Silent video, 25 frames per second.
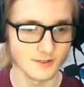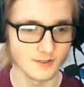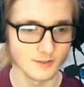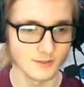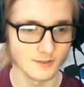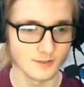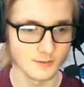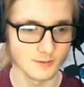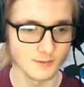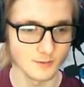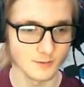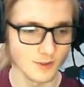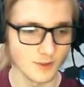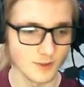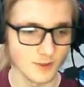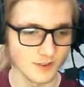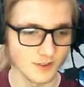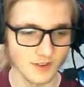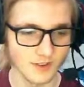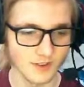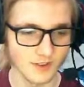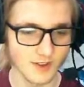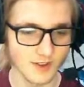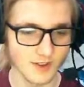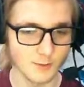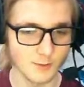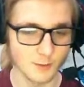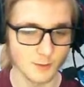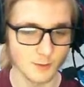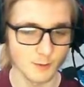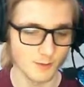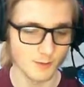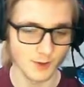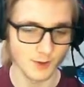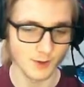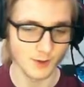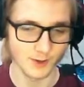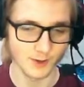with him and
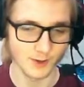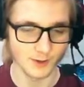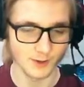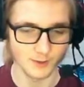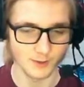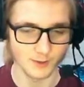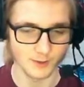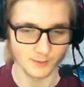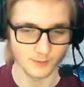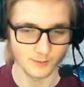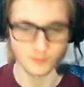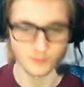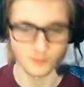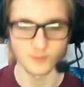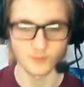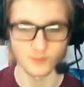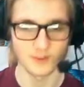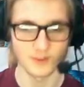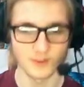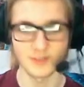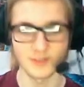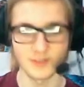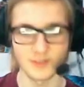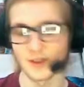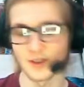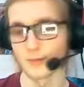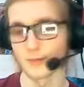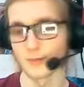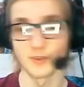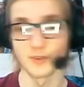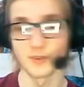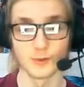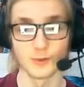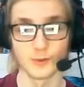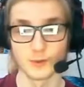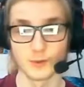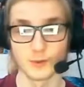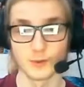Maya is
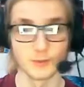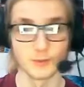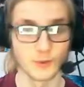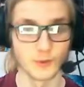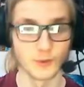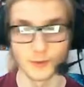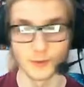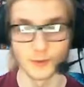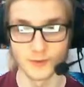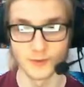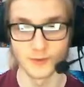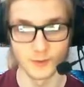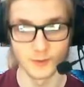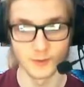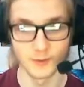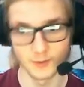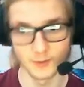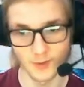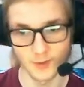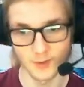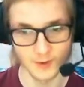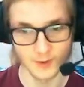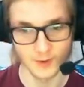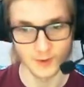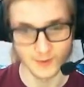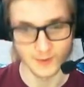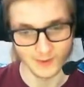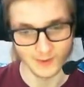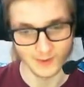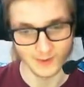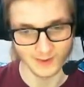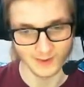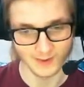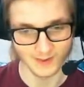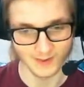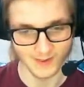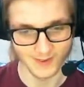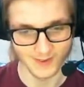absolutely beautiful
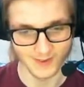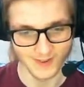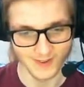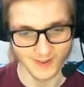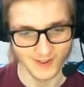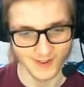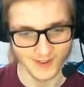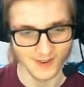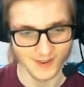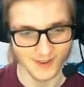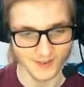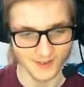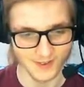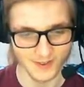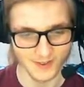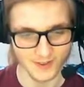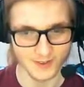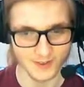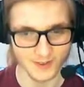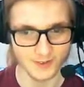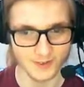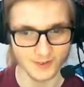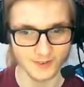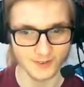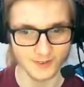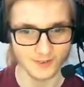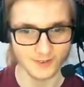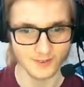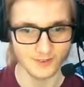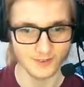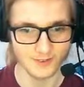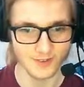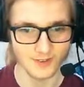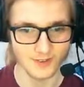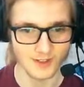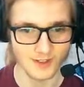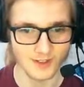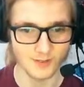writing. And then
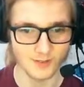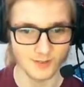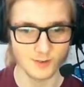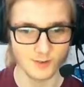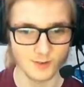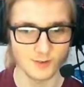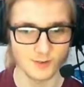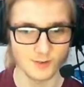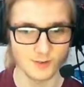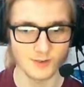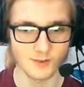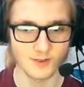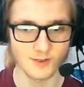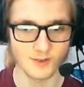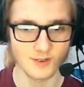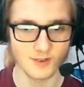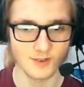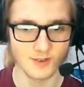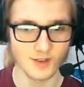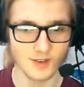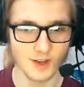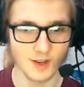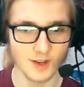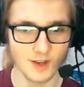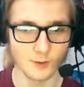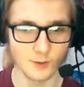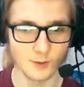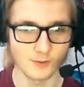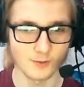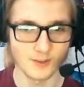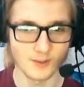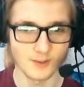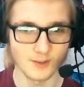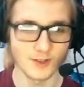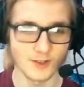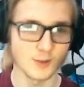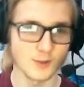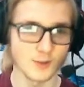even how
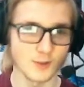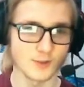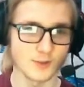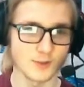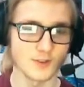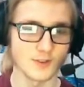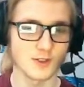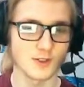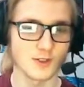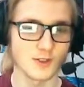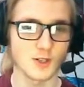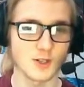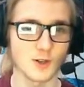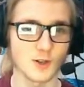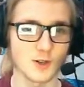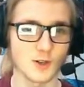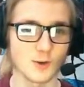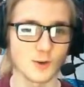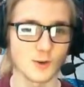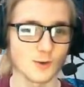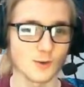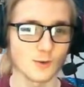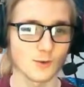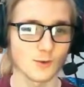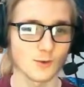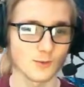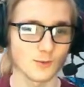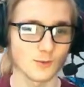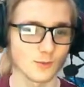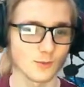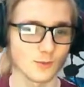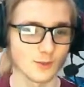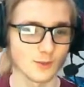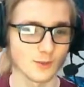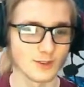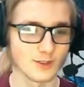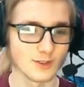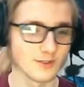later in the show
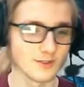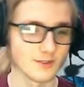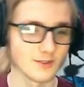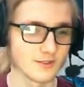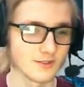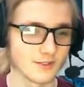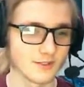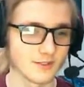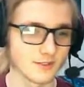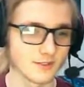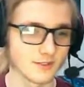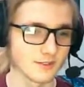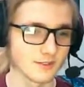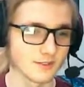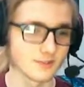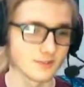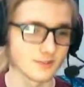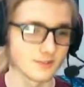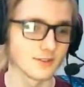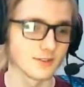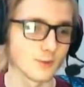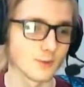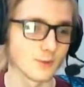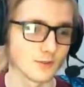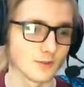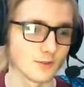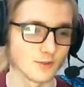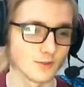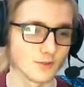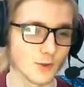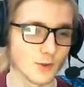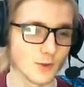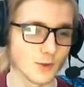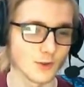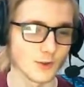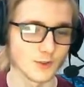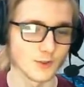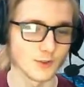we sort of
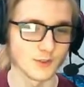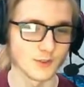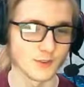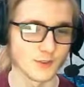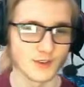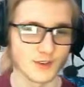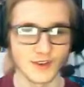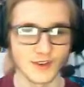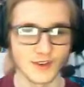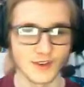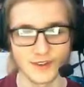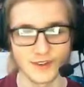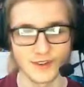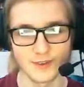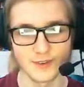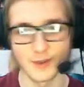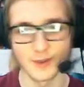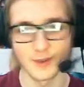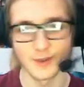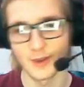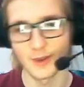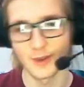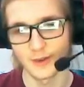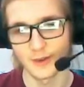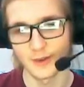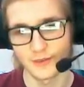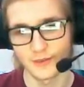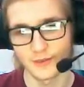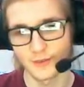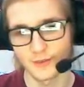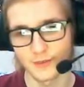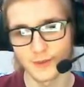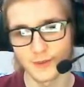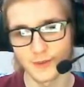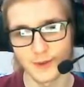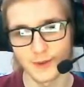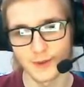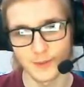got to see his life
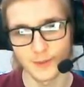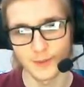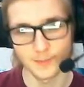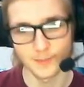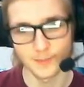where